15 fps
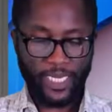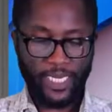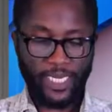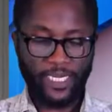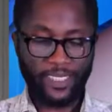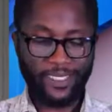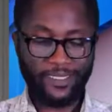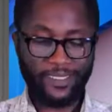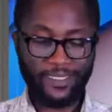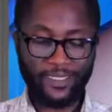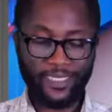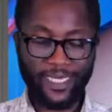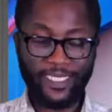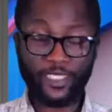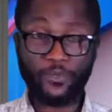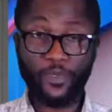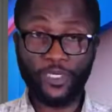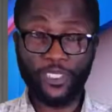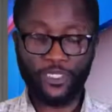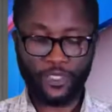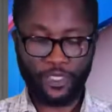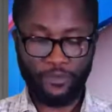Ekiti State
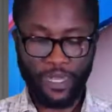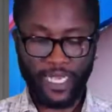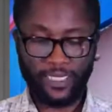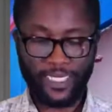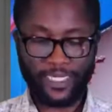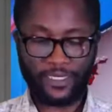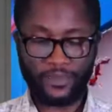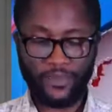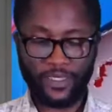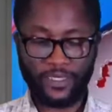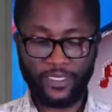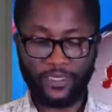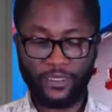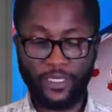Police Command has arrested